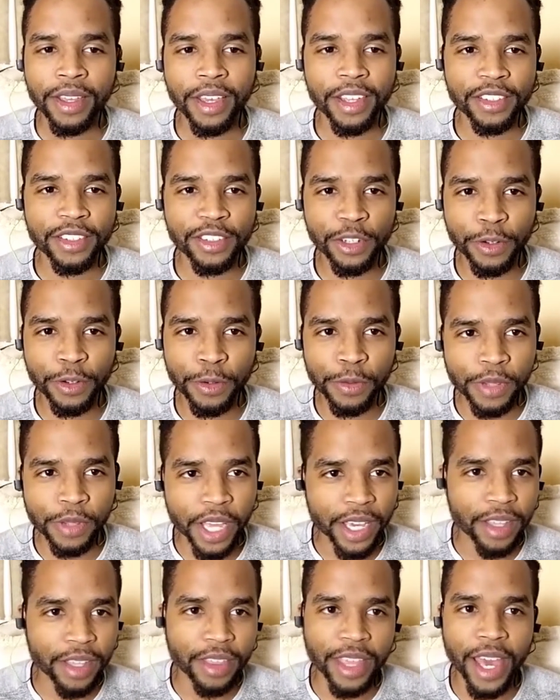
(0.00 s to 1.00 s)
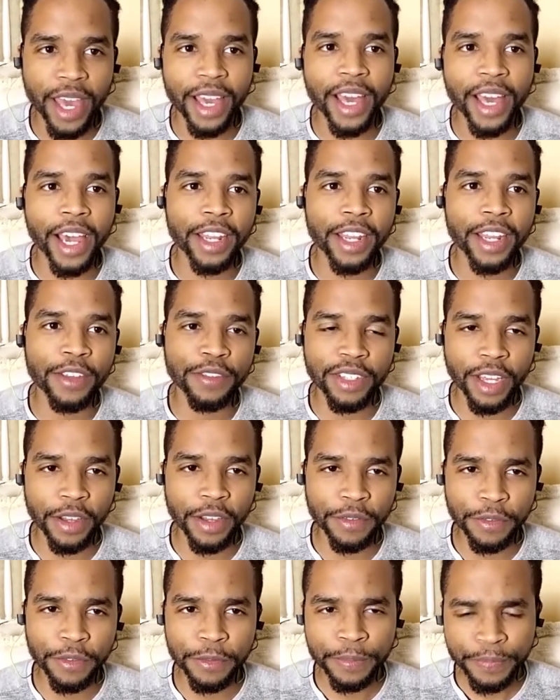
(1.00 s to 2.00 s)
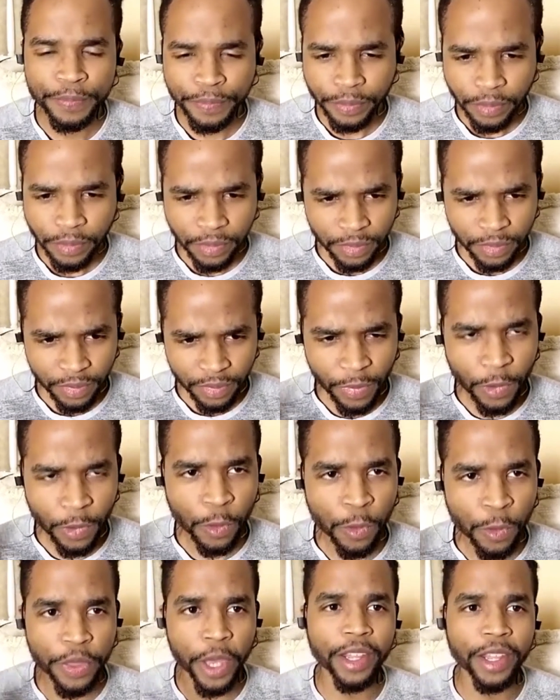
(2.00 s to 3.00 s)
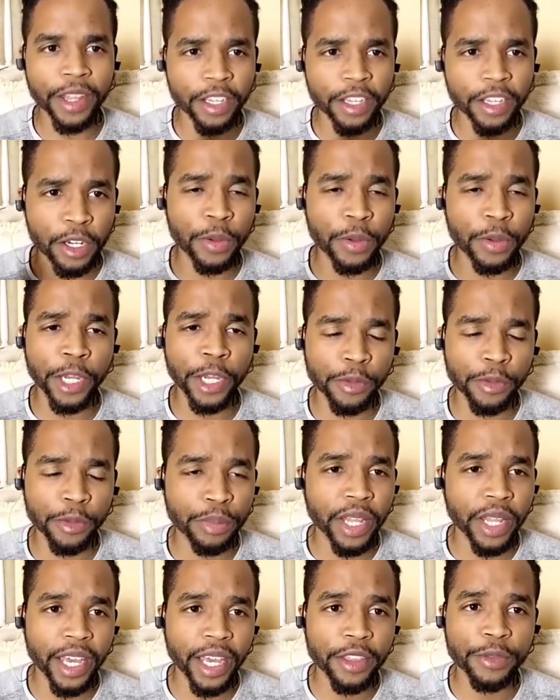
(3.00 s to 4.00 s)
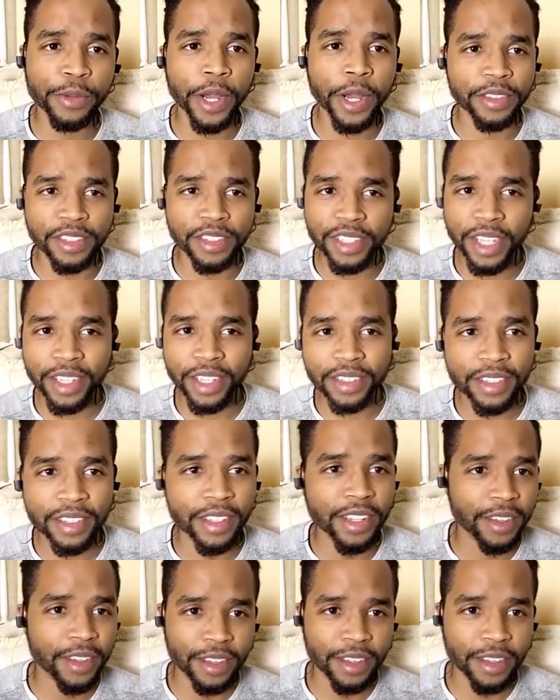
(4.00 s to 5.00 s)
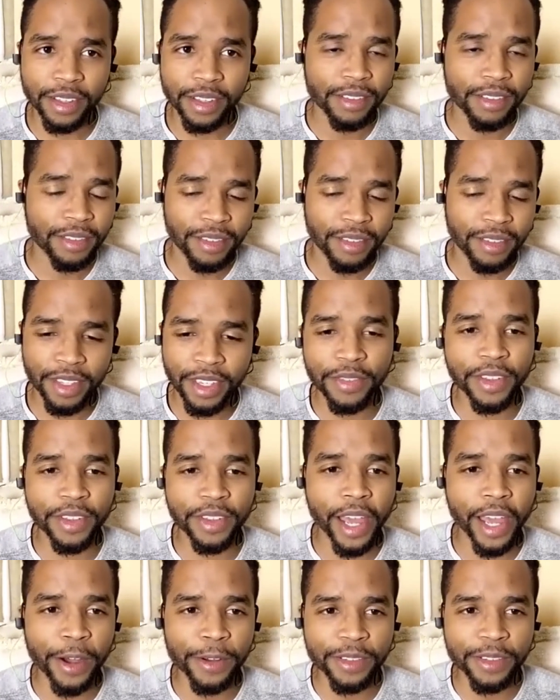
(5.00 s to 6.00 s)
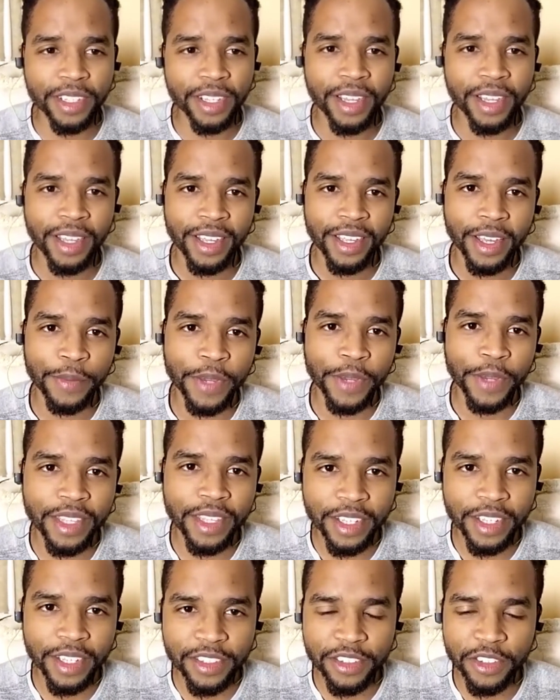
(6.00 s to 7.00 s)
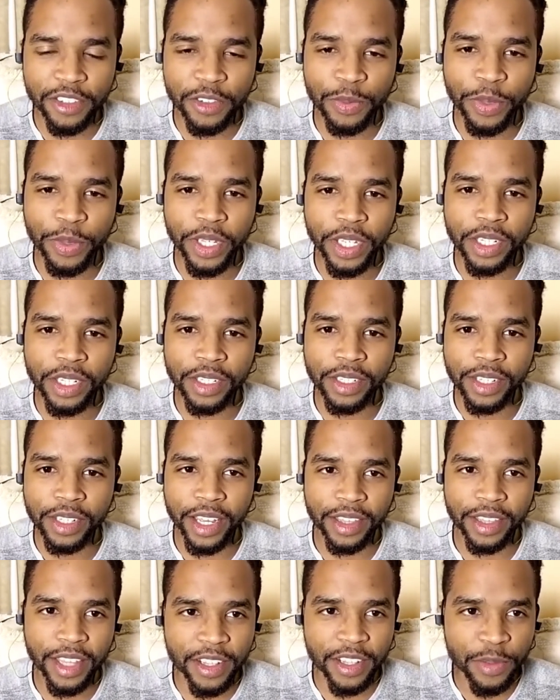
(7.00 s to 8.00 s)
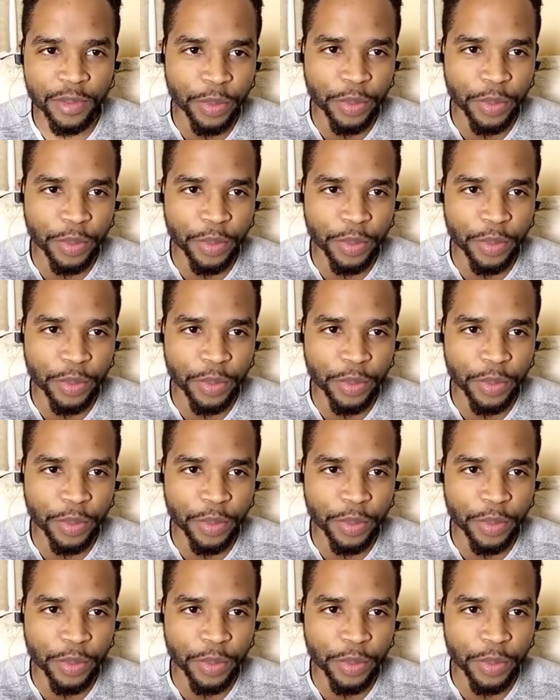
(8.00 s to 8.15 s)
And so that kind of stuff, without a coherent plan throughout the states to give it out. I think it's just been that's